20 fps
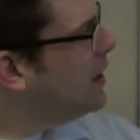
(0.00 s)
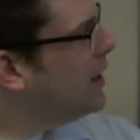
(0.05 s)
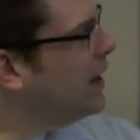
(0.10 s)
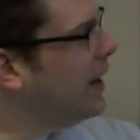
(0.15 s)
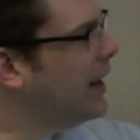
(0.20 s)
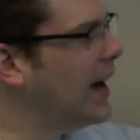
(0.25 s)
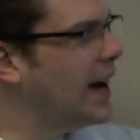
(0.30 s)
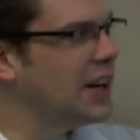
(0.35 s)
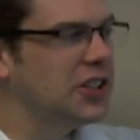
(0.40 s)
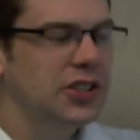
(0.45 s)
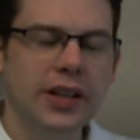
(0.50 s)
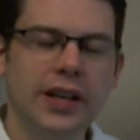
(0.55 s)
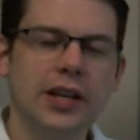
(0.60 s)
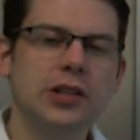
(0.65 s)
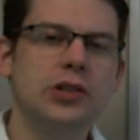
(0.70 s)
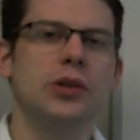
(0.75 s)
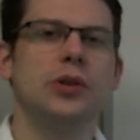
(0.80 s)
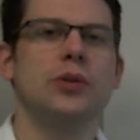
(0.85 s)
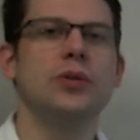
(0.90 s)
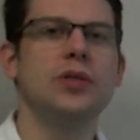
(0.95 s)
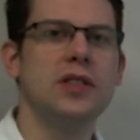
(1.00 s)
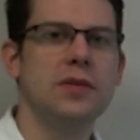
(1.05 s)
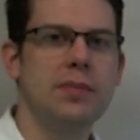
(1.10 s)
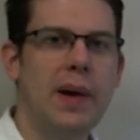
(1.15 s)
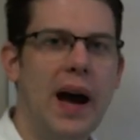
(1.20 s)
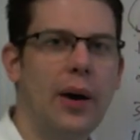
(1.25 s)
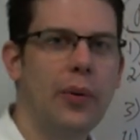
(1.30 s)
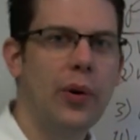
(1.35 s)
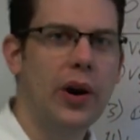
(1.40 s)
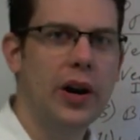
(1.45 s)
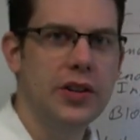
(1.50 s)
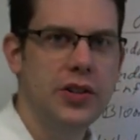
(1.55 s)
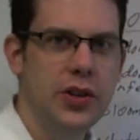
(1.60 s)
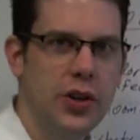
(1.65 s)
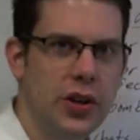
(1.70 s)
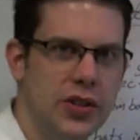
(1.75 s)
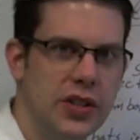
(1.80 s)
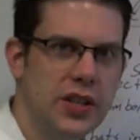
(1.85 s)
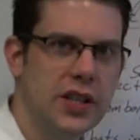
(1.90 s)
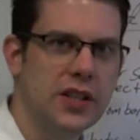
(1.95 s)
it actually introduces malware into your
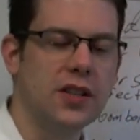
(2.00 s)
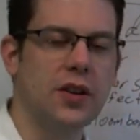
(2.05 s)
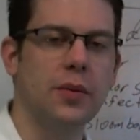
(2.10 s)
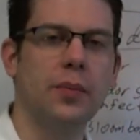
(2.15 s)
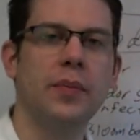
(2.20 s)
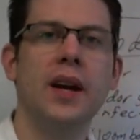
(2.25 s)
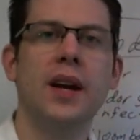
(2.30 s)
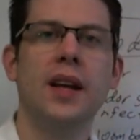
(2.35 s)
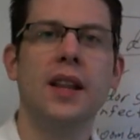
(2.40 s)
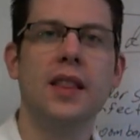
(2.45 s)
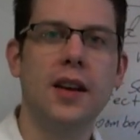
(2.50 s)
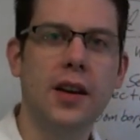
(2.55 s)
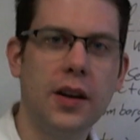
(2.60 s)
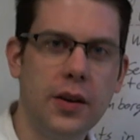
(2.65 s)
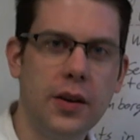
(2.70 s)
system. The